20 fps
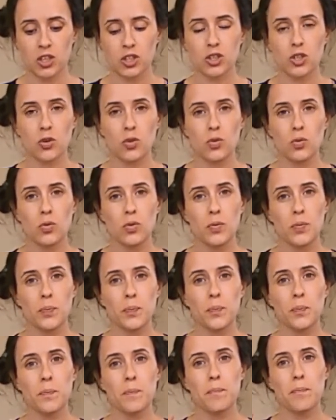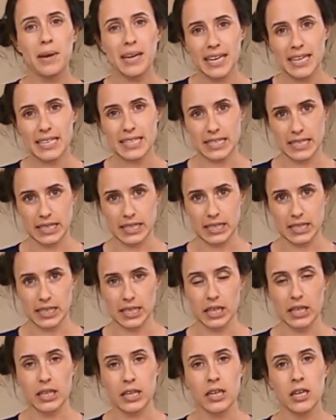So
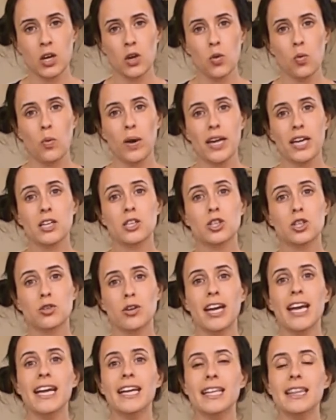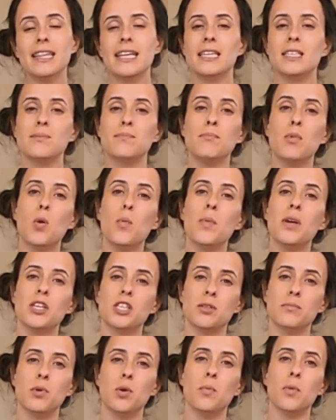basically, we can train in this
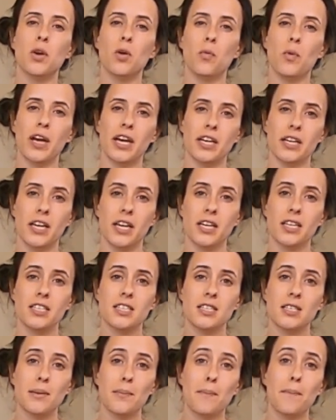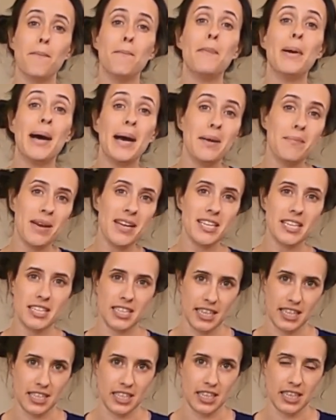moment-to-moment awareness by
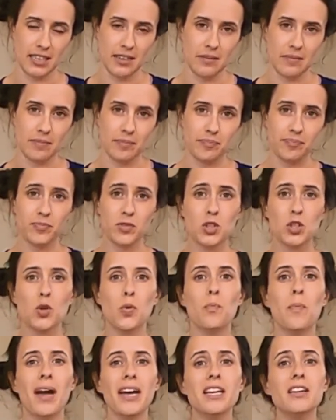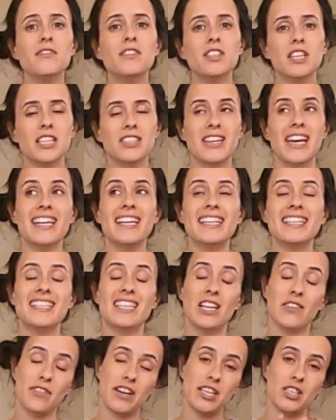meditating. So mindfulness in
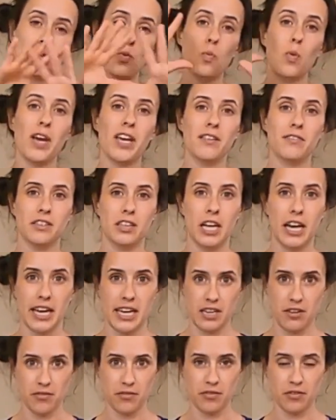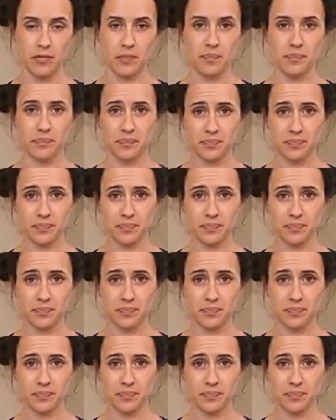itself is a way of life